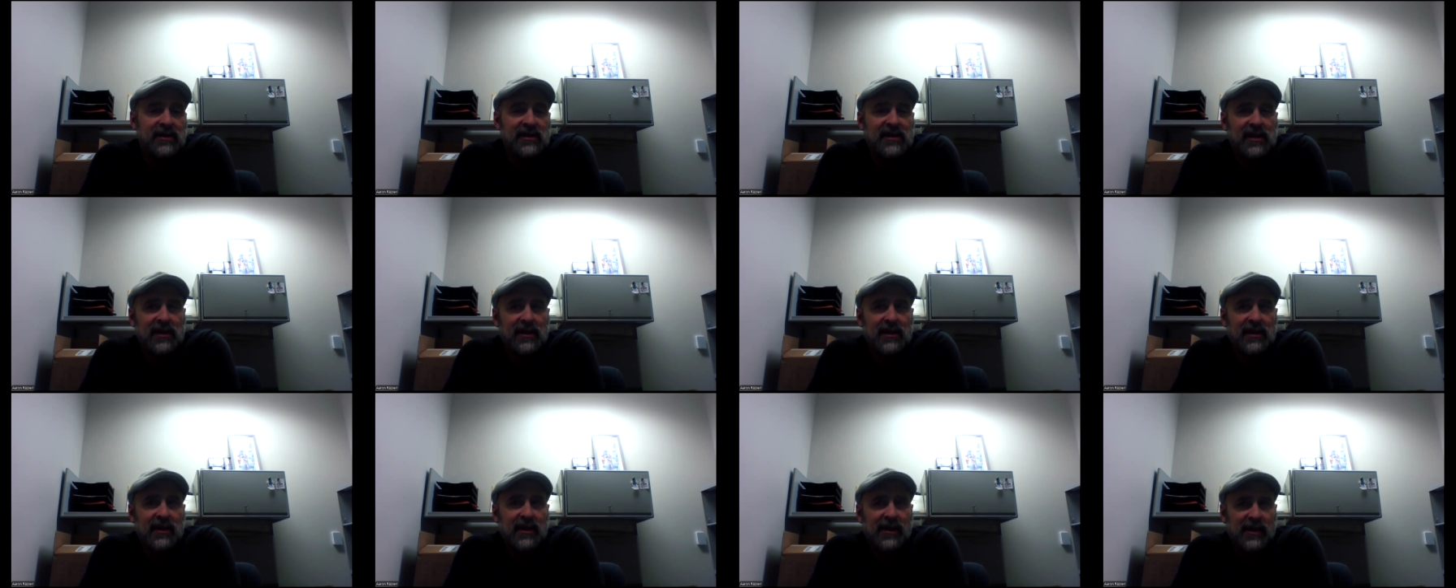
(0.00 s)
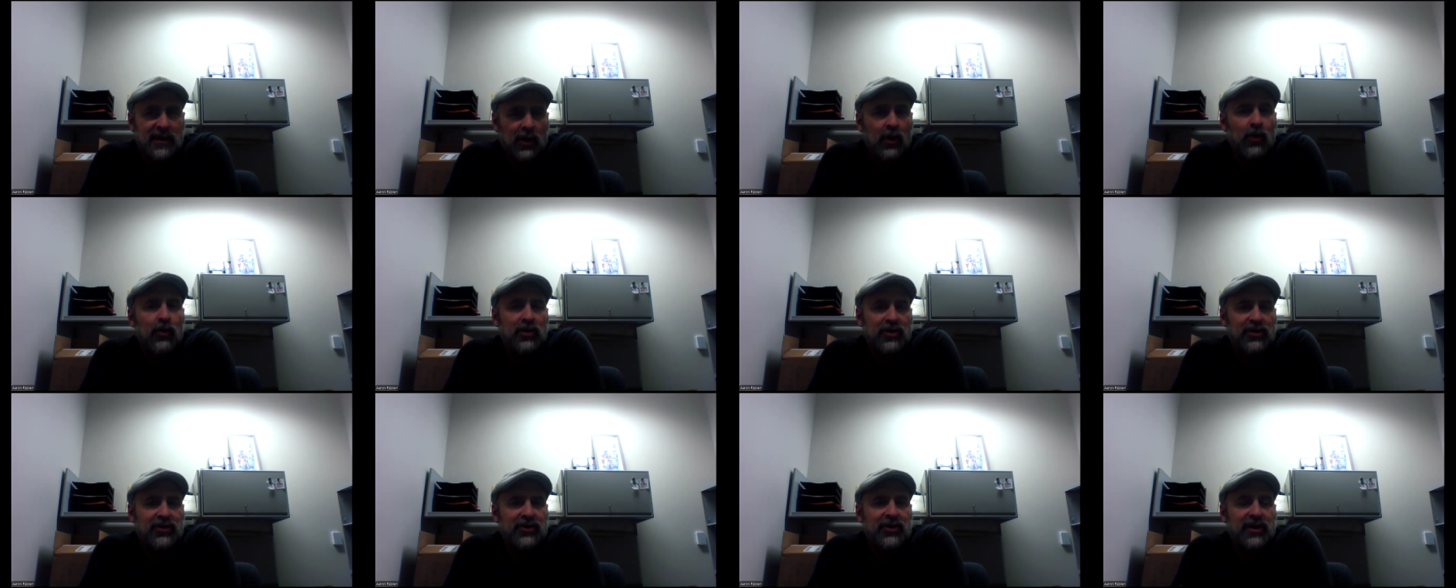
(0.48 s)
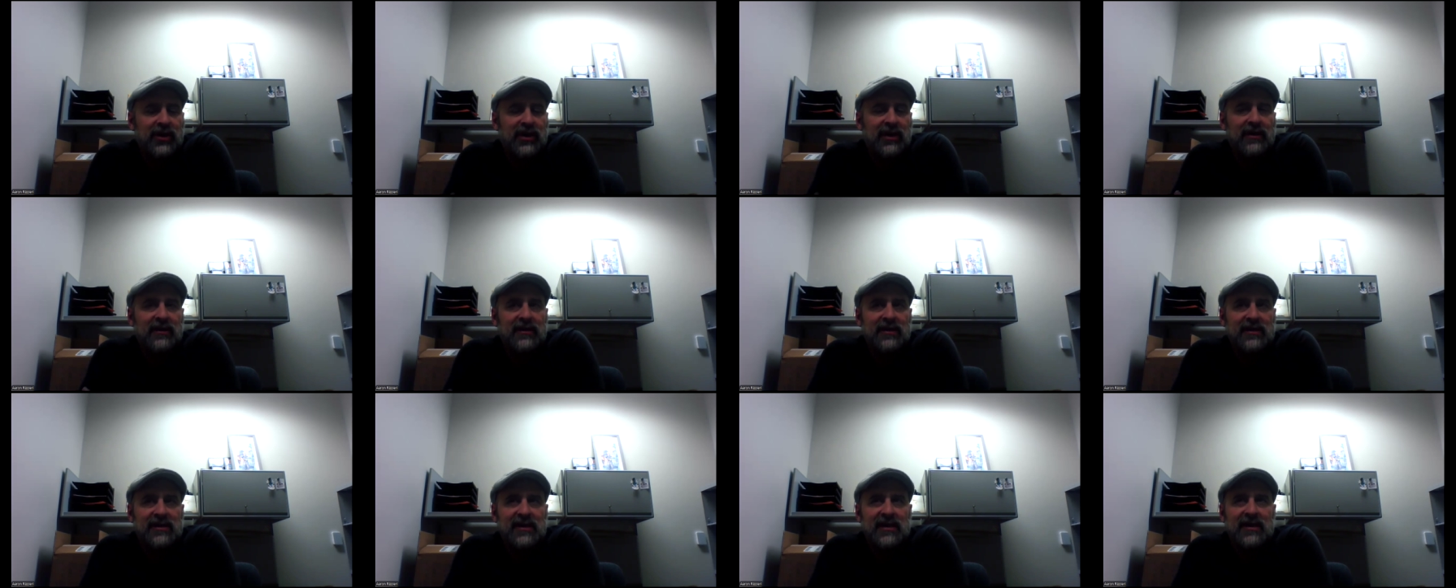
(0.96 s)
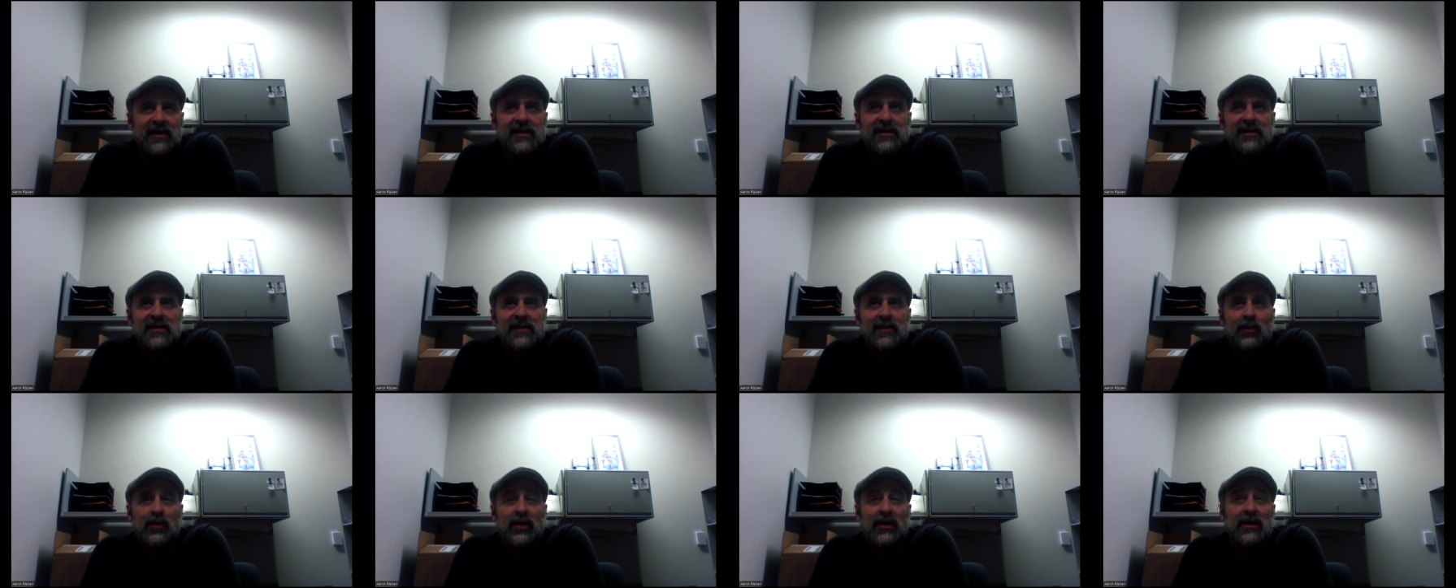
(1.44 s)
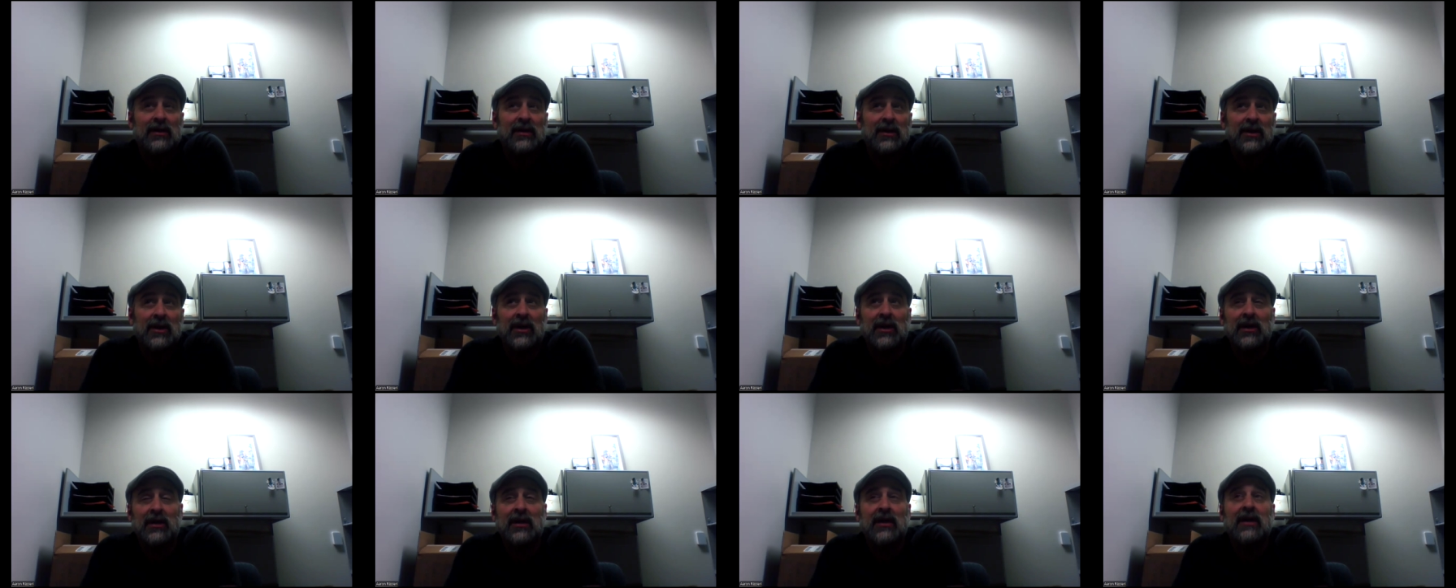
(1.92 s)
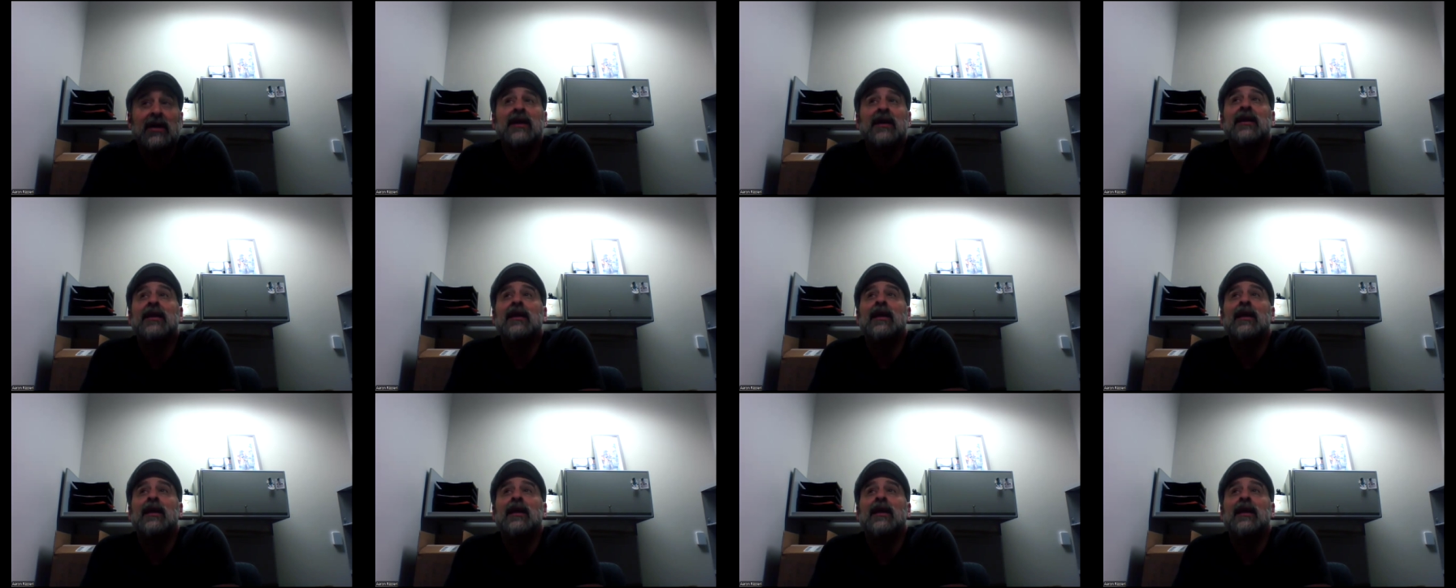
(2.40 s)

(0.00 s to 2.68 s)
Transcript: and say an oak tree, and says, "Well, look,